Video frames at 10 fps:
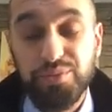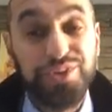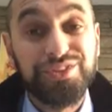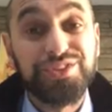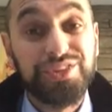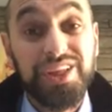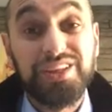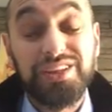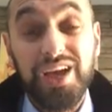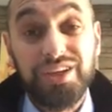But so
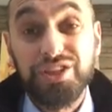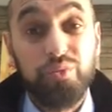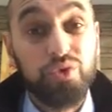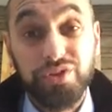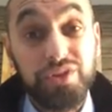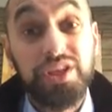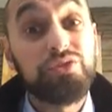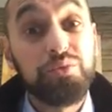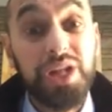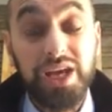the Hashem wanted it
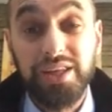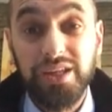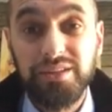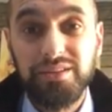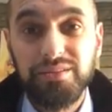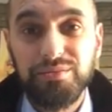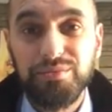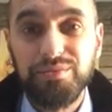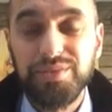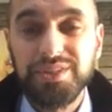to be like that.
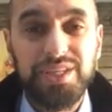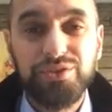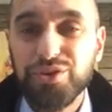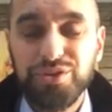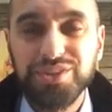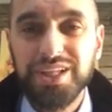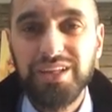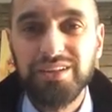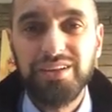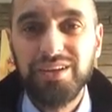He said, you don't
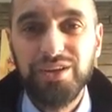understand.